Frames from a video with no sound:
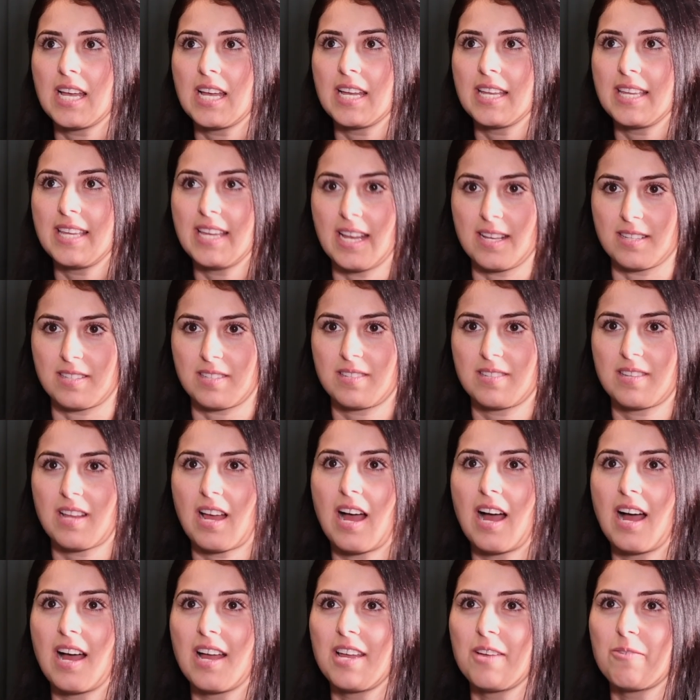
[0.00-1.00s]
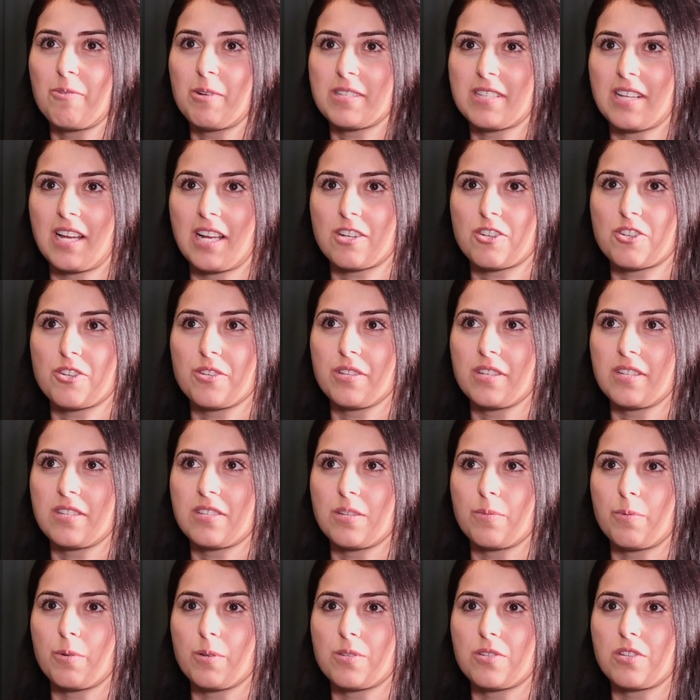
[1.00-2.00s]
Yes, I was actually
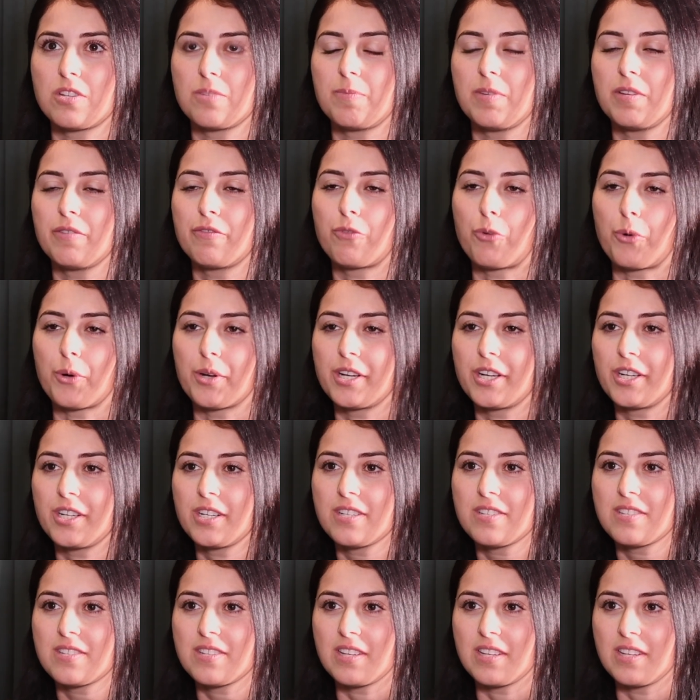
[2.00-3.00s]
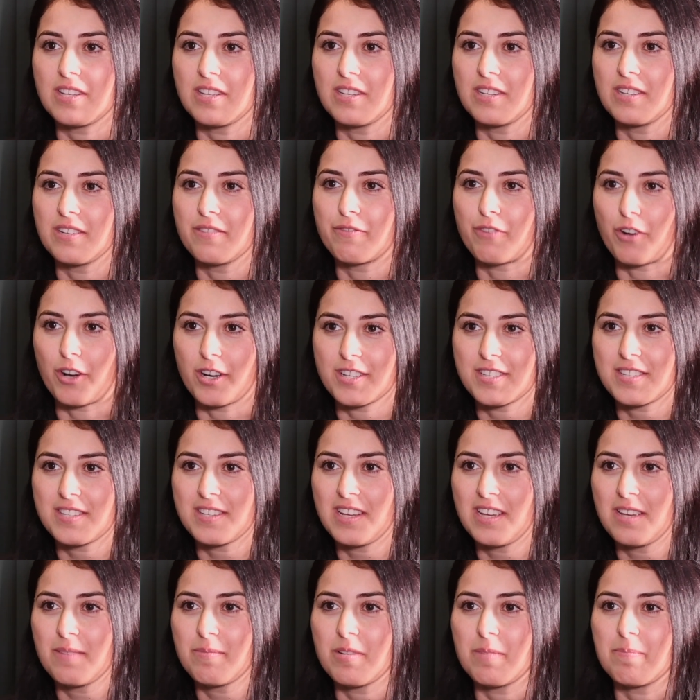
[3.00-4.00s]
supposed to be 4 years in
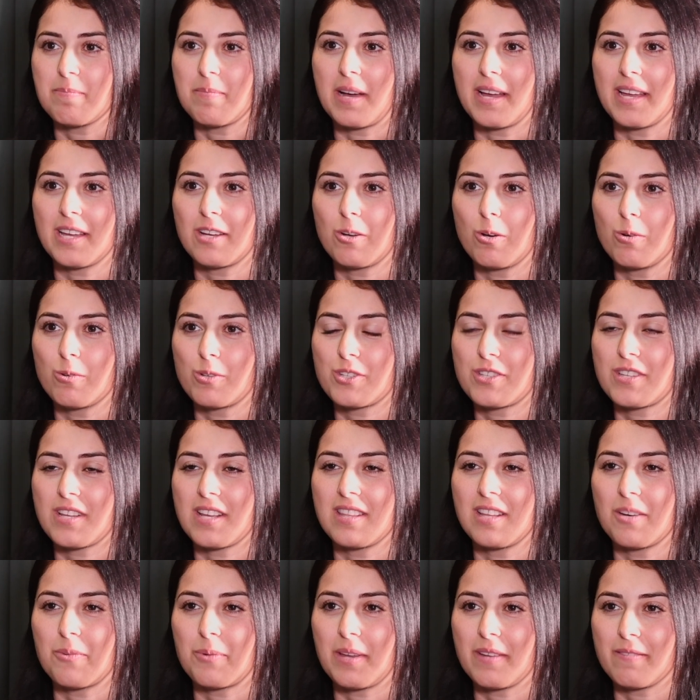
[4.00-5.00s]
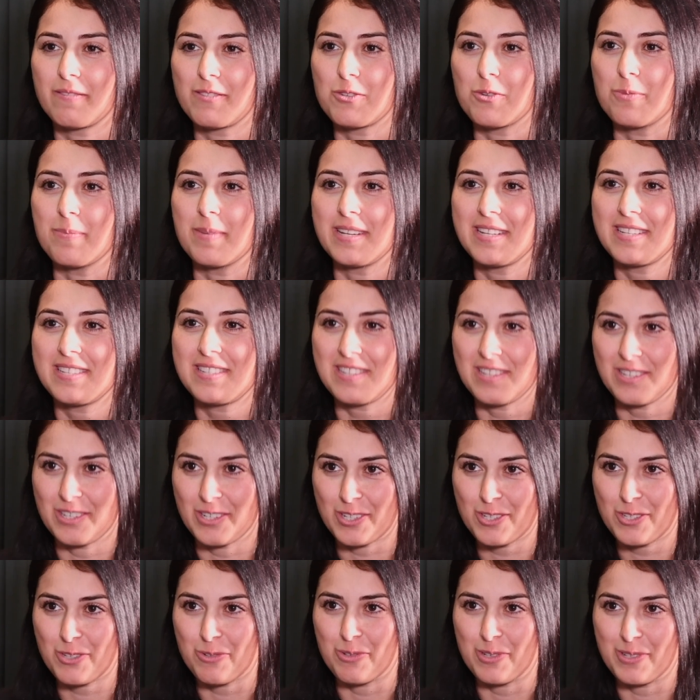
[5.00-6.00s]
varsity, but my coach said that we have too many
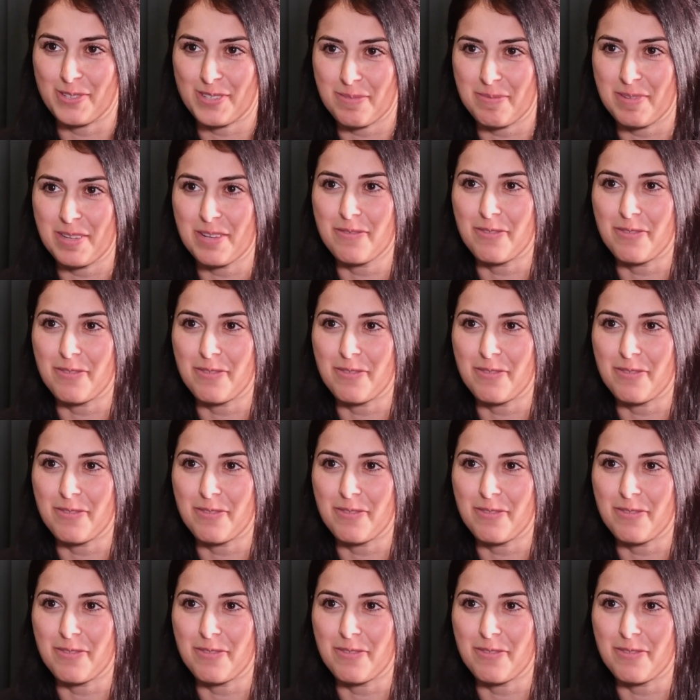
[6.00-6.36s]
seniors who need to be in